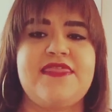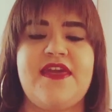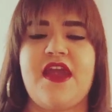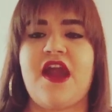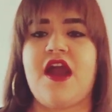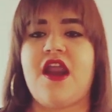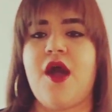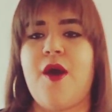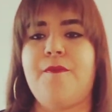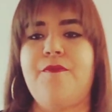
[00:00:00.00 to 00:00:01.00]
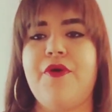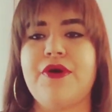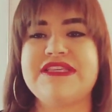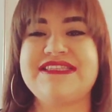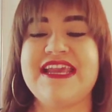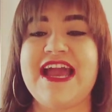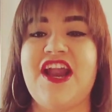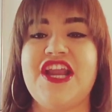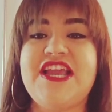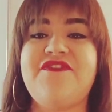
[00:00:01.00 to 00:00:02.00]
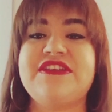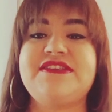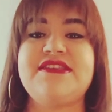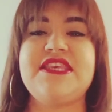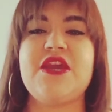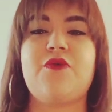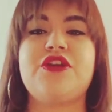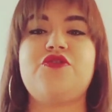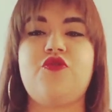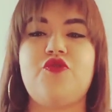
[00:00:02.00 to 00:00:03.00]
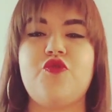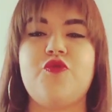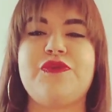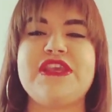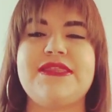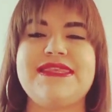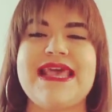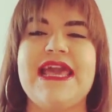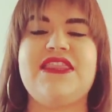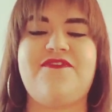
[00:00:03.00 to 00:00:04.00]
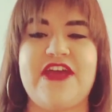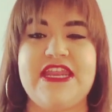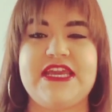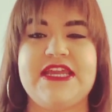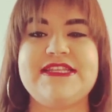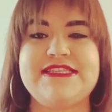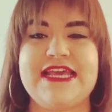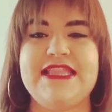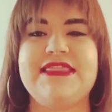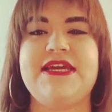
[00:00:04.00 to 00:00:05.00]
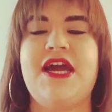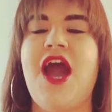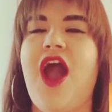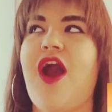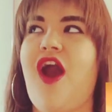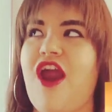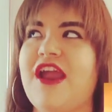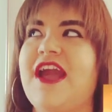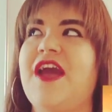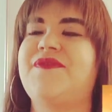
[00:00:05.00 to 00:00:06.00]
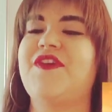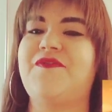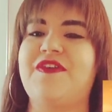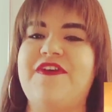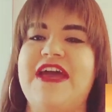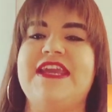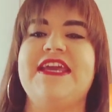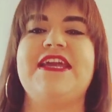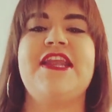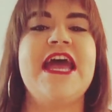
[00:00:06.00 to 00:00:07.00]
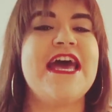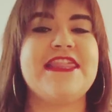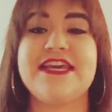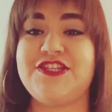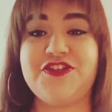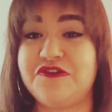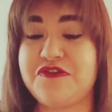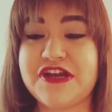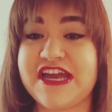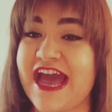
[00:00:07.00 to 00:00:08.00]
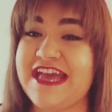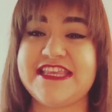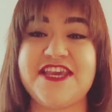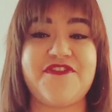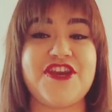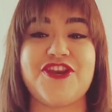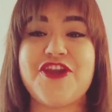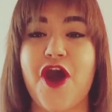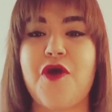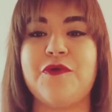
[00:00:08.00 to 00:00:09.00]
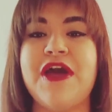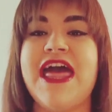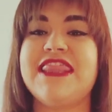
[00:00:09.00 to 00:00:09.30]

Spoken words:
There are books, they are even secret rooms inside the Vatican, inside the archives of the Vatican that you don't guys even know.